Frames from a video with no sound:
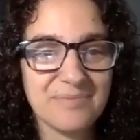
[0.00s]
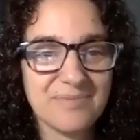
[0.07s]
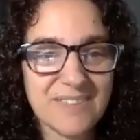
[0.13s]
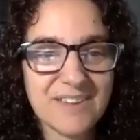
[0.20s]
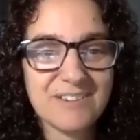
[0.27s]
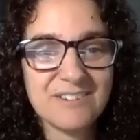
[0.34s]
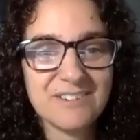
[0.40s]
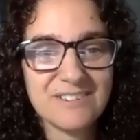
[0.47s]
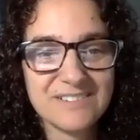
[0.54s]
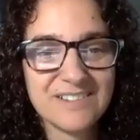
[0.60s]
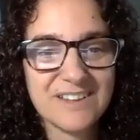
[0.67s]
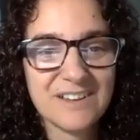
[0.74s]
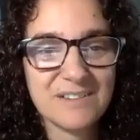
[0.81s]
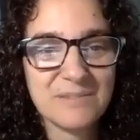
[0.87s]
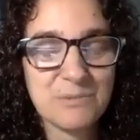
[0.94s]

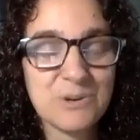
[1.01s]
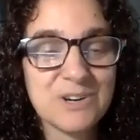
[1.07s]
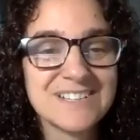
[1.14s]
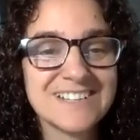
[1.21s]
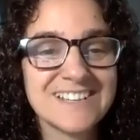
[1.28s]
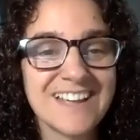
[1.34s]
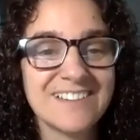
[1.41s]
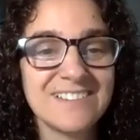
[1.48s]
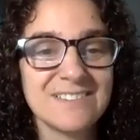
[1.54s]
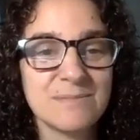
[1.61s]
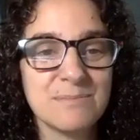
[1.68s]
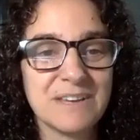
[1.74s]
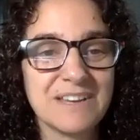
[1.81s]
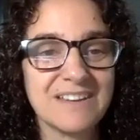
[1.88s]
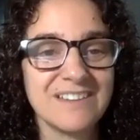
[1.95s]
they worked against
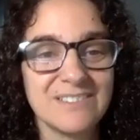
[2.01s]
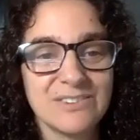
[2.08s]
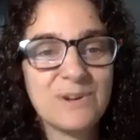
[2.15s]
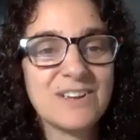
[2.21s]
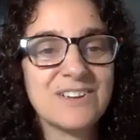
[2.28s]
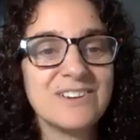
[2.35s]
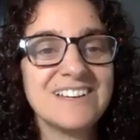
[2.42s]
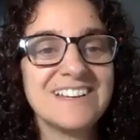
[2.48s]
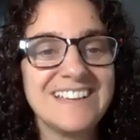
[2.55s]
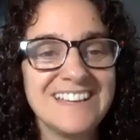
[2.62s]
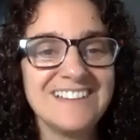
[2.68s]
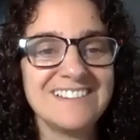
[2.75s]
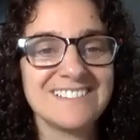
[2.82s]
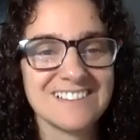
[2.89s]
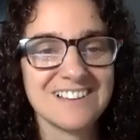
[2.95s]
me, and so I couldn't
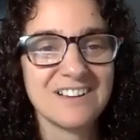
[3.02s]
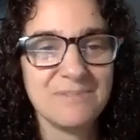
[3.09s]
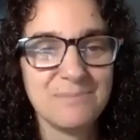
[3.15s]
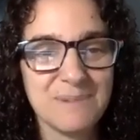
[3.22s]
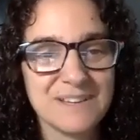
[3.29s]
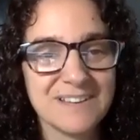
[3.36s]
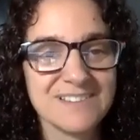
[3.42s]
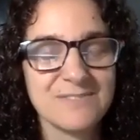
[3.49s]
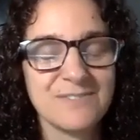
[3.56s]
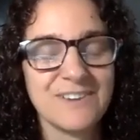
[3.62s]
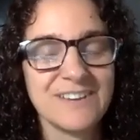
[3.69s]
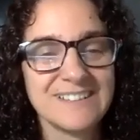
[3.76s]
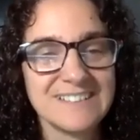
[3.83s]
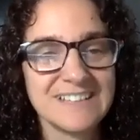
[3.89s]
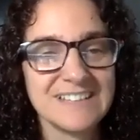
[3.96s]
eat stuff because if
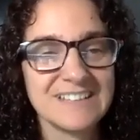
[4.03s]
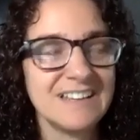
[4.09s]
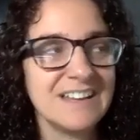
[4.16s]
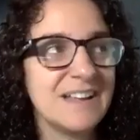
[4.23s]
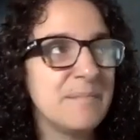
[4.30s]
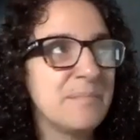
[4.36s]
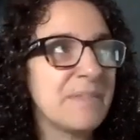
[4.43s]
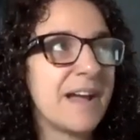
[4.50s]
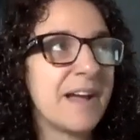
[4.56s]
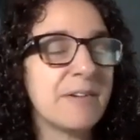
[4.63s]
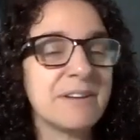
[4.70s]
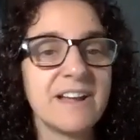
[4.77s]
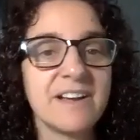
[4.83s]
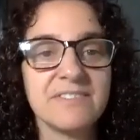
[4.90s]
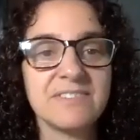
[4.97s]
I did I
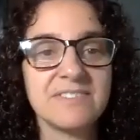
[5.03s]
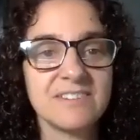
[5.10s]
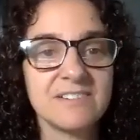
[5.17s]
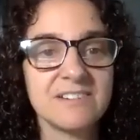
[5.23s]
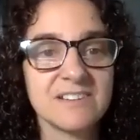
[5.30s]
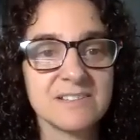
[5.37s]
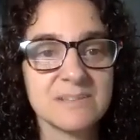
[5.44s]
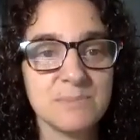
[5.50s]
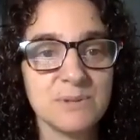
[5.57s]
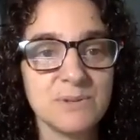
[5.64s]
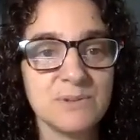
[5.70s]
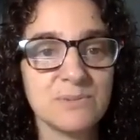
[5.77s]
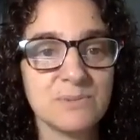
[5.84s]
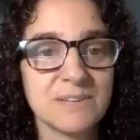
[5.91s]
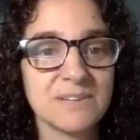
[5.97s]
would have serious
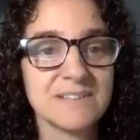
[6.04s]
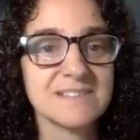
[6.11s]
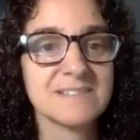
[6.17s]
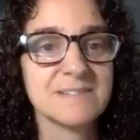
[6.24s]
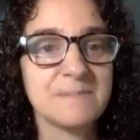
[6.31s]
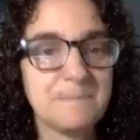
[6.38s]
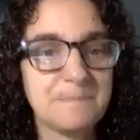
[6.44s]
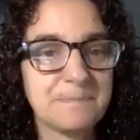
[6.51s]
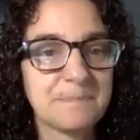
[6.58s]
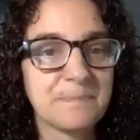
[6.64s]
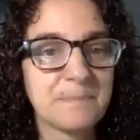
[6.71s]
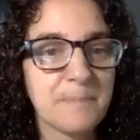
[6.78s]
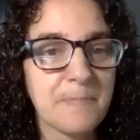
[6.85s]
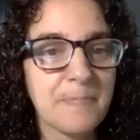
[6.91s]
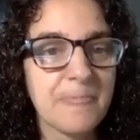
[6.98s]
mood swings,
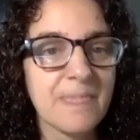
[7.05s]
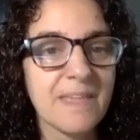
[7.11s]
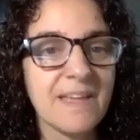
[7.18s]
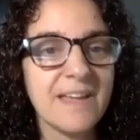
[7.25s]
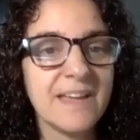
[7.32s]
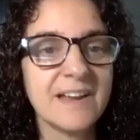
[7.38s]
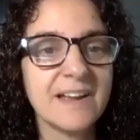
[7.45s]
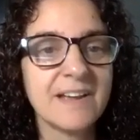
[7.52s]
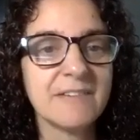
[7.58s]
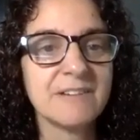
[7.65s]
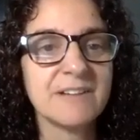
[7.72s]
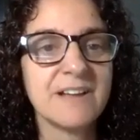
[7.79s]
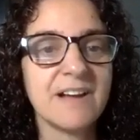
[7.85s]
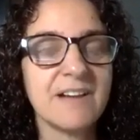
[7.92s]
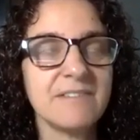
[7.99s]
and I would
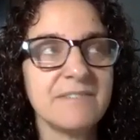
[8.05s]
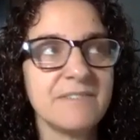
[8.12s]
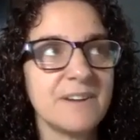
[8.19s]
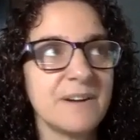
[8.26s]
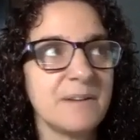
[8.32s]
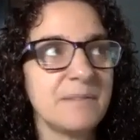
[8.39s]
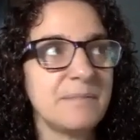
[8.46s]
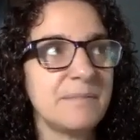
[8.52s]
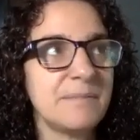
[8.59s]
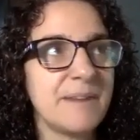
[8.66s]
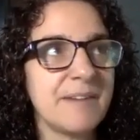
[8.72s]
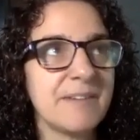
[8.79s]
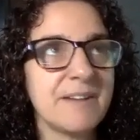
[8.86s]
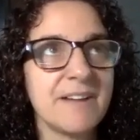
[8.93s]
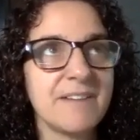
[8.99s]
have
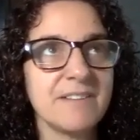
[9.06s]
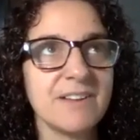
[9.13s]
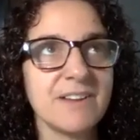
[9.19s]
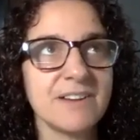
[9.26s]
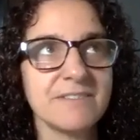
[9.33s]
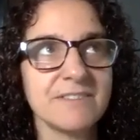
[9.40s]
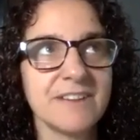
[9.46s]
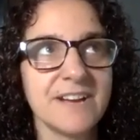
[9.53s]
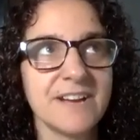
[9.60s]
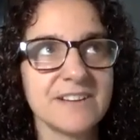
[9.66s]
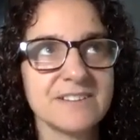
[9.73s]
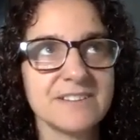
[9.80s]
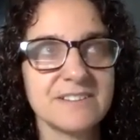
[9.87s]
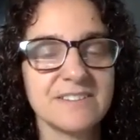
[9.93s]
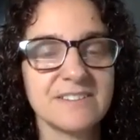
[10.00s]
a lot of
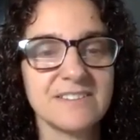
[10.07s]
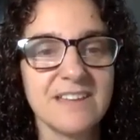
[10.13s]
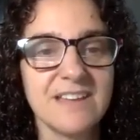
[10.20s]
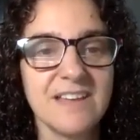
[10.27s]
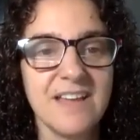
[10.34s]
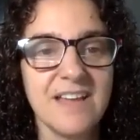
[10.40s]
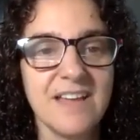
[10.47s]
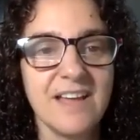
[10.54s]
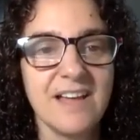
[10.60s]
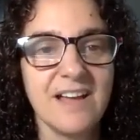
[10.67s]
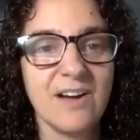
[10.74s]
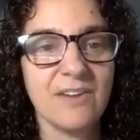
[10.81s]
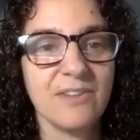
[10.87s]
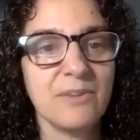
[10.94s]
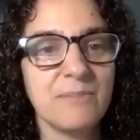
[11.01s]
reactions,
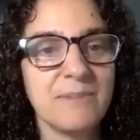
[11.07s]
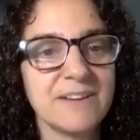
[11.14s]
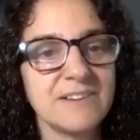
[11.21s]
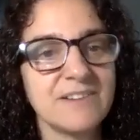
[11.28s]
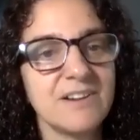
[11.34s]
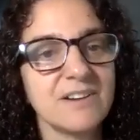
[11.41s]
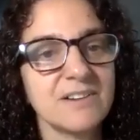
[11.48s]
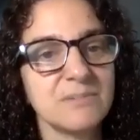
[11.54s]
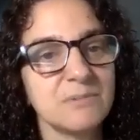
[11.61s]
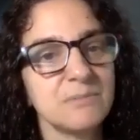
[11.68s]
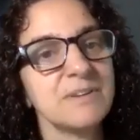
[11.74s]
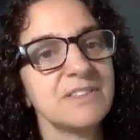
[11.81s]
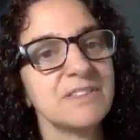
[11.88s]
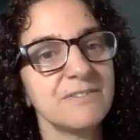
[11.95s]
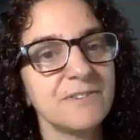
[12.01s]
although my doctor will
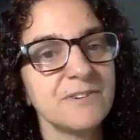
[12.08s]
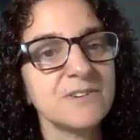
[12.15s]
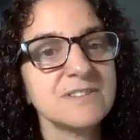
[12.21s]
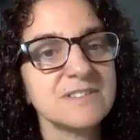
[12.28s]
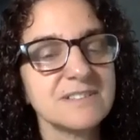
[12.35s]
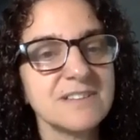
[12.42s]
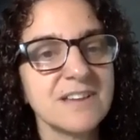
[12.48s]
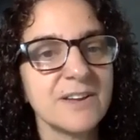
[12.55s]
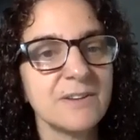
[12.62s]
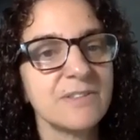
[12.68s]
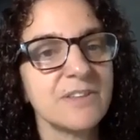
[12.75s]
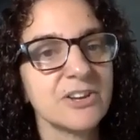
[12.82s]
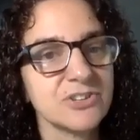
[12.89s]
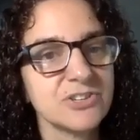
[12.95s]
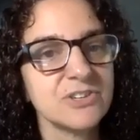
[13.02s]
be the first to tell you
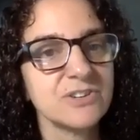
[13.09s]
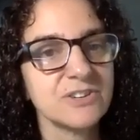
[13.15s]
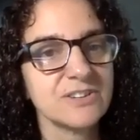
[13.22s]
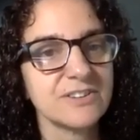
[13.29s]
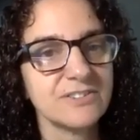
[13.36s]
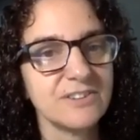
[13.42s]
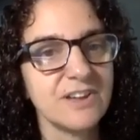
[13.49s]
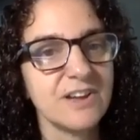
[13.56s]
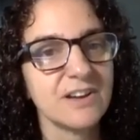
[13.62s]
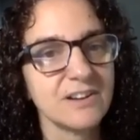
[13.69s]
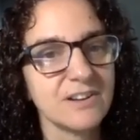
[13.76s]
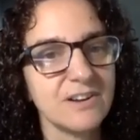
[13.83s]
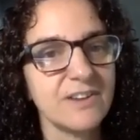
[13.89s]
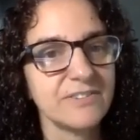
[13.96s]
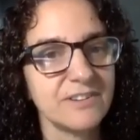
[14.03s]
that sugar does not
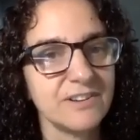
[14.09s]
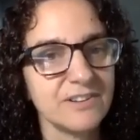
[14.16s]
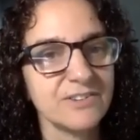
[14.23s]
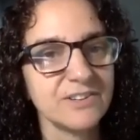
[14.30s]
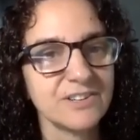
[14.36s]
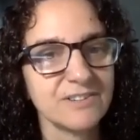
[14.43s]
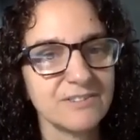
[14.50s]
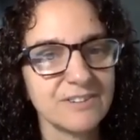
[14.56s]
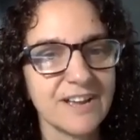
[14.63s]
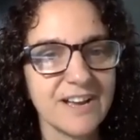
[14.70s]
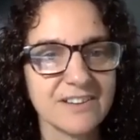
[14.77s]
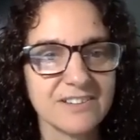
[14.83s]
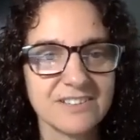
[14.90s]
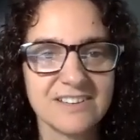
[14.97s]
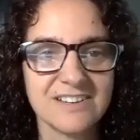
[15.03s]
cause an allergic
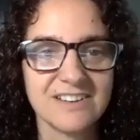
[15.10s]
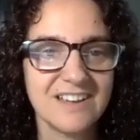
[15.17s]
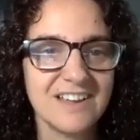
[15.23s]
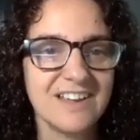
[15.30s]
reaction.